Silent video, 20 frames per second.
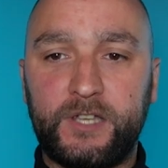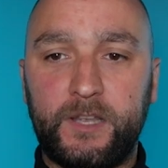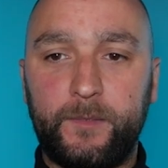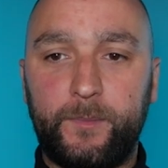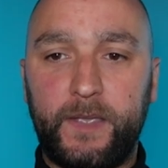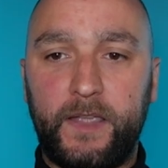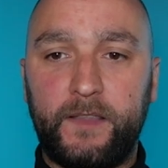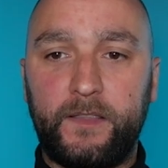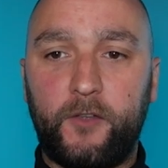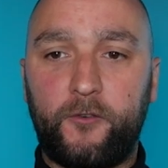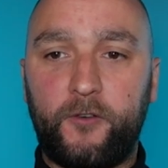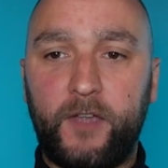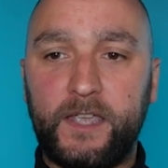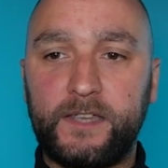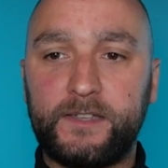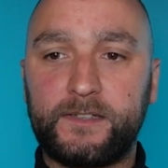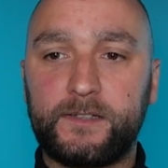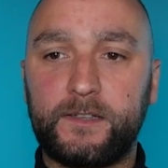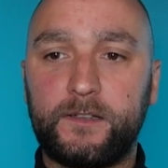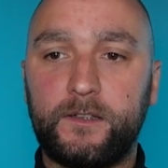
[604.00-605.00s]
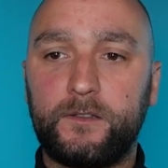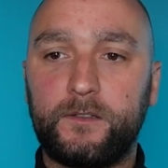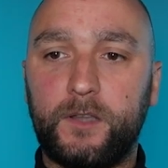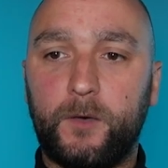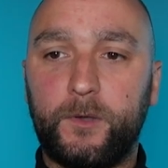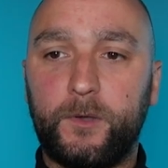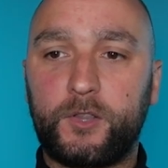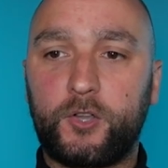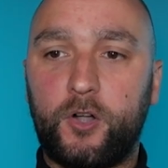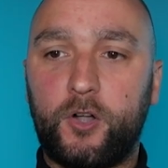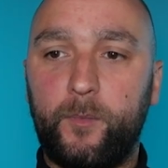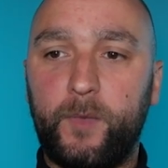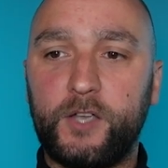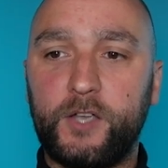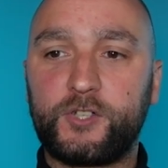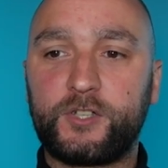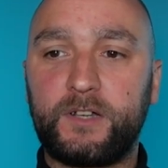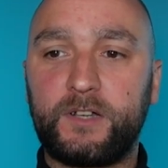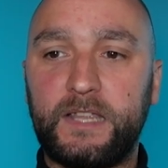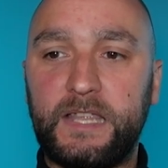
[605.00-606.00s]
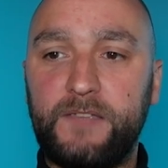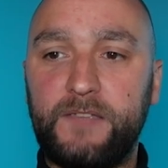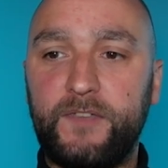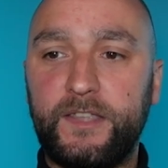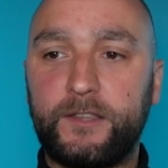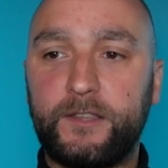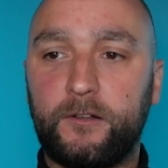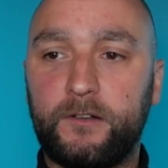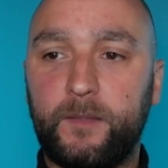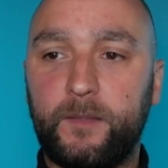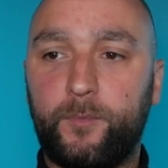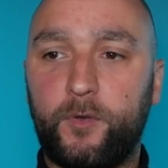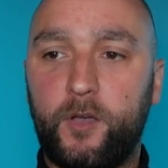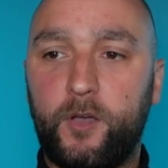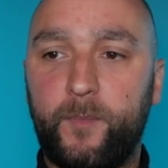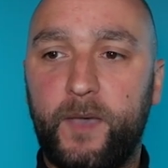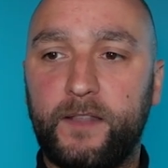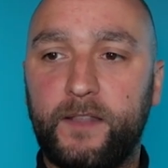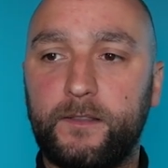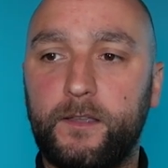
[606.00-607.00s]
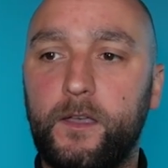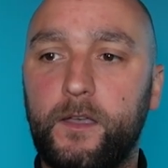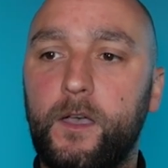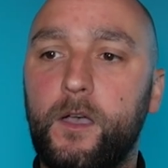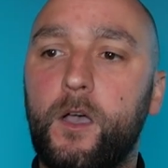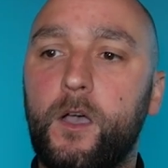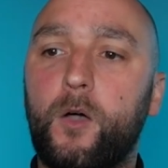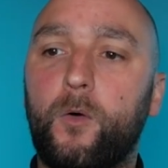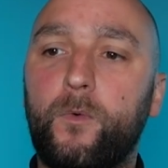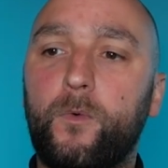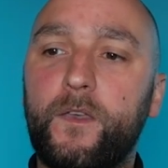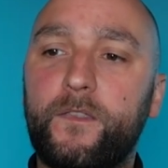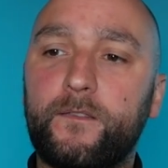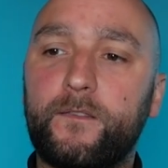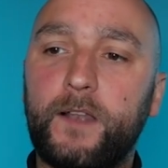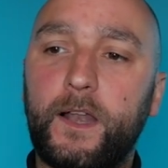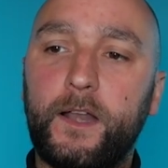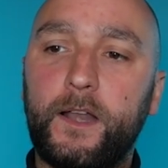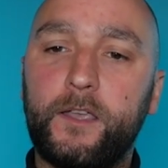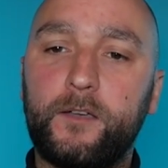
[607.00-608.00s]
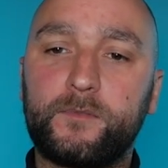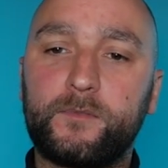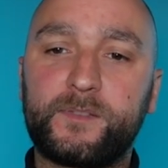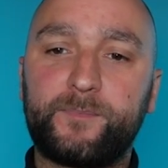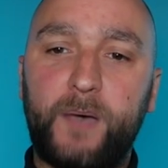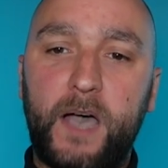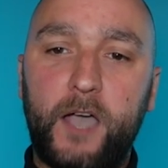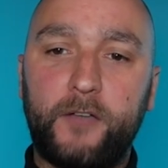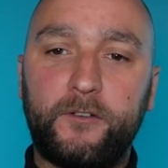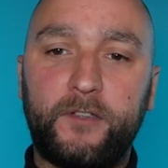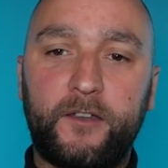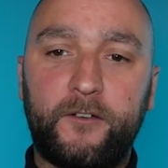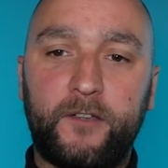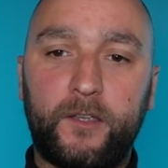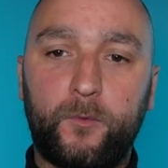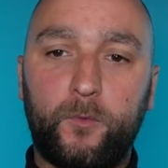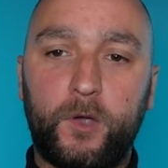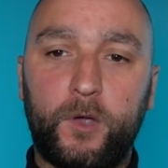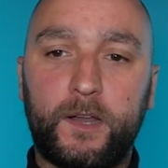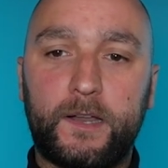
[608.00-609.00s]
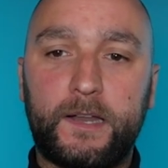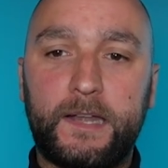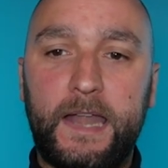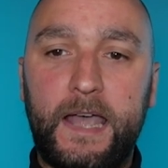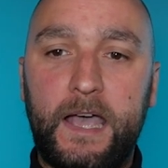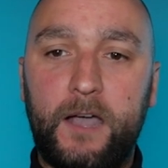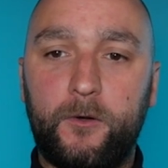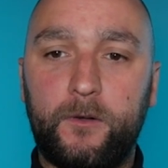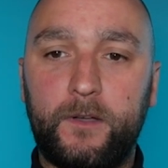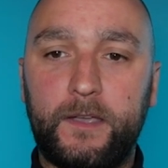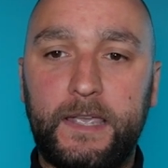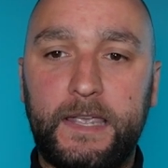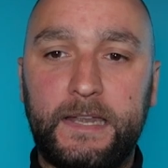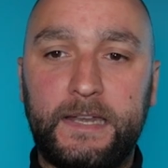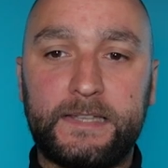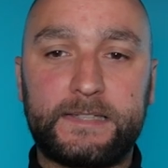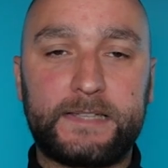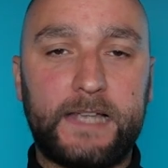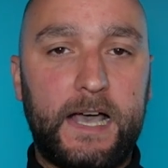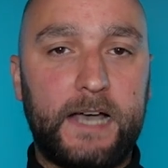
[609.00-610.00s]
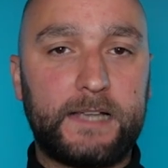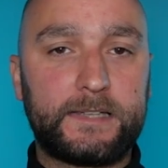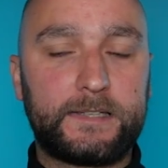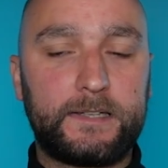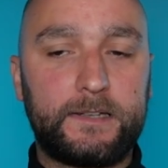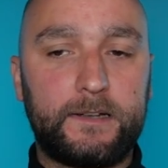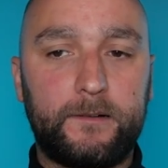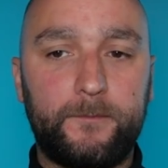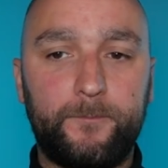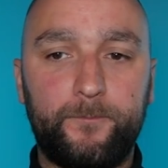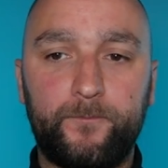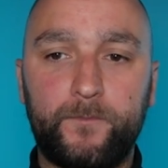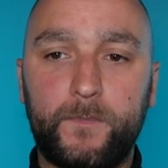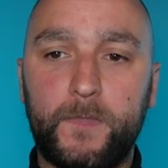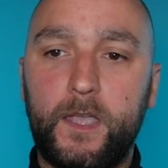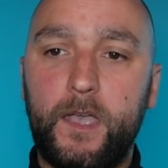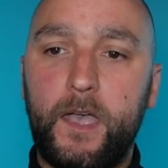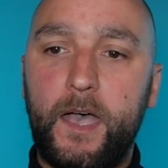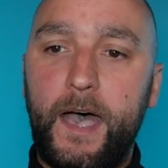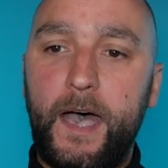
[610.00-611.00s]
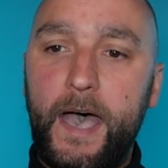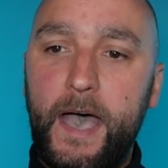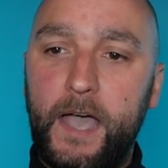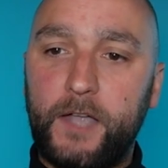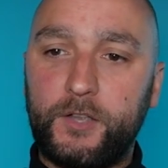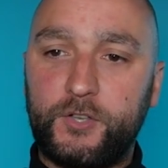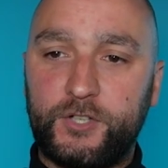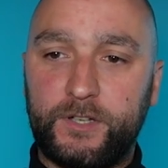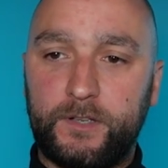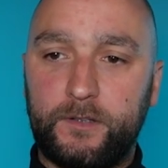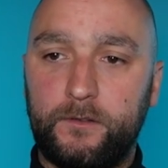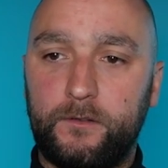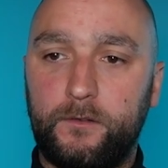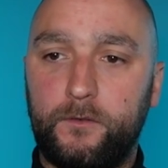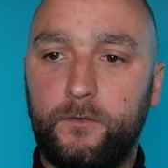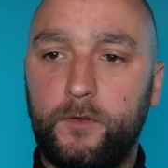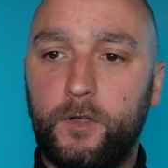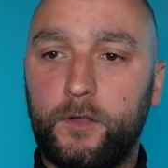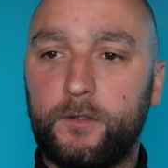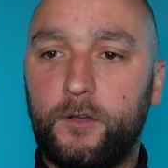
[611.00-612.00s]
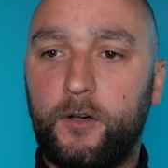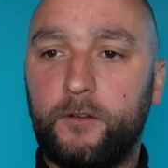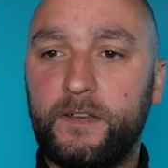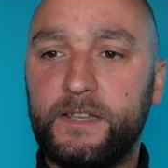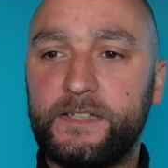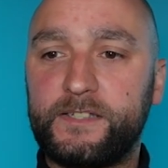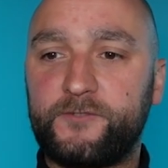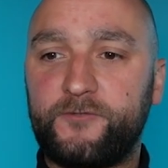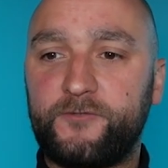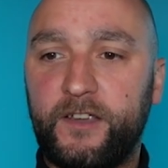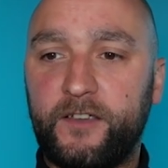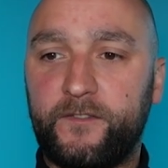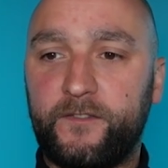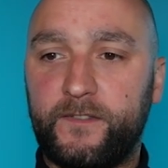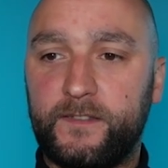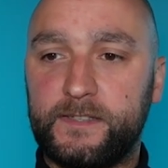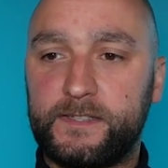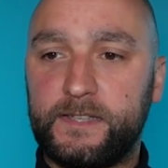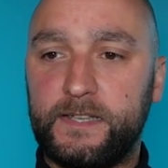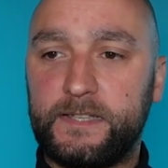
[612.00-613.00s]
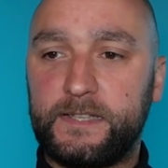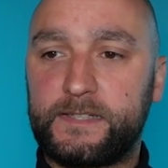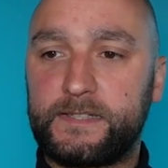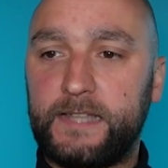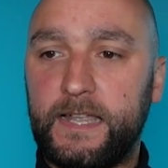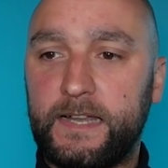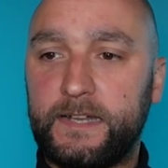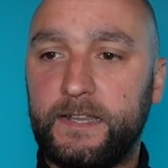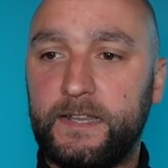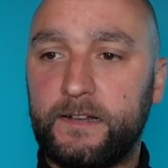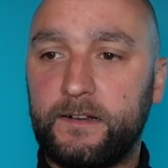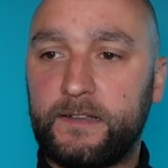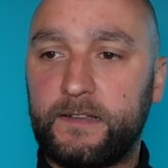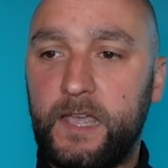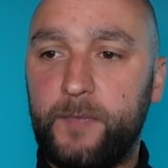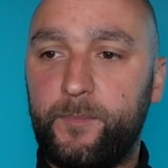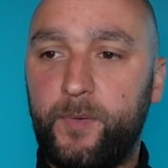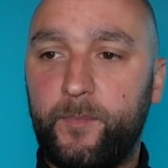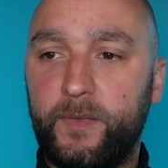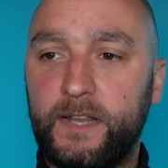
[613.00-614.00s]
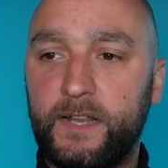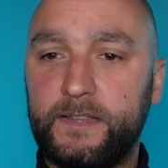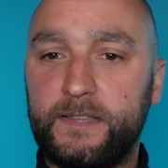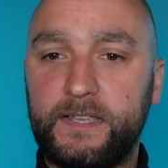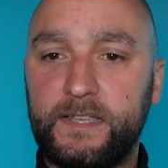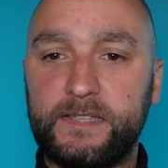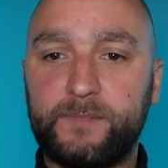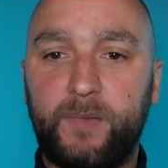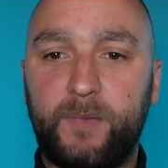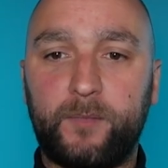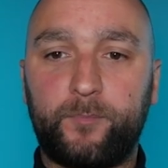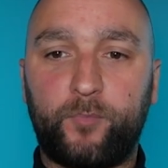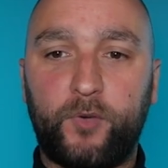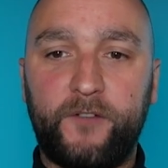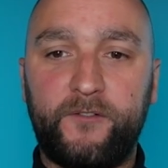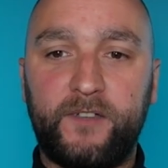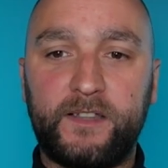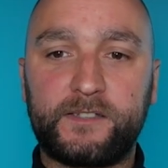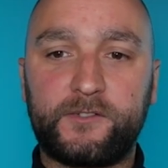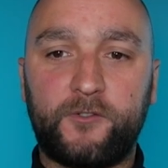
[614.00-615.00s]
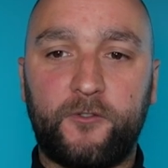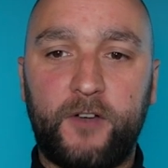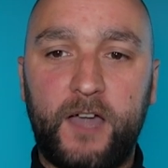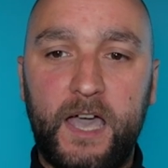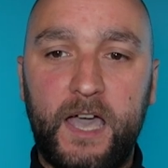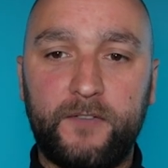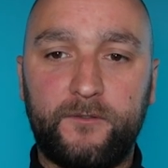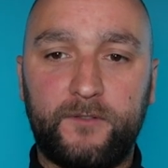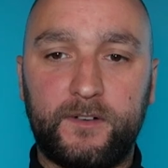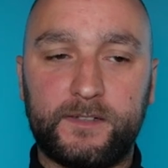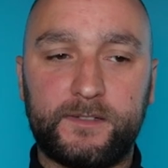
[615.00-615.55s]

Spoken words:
in the race toward commercial eVTOL deployment. With Lilium's pioneering work now in its arsenal, Archer not only strengthens its technical capabilities, but prevents rivals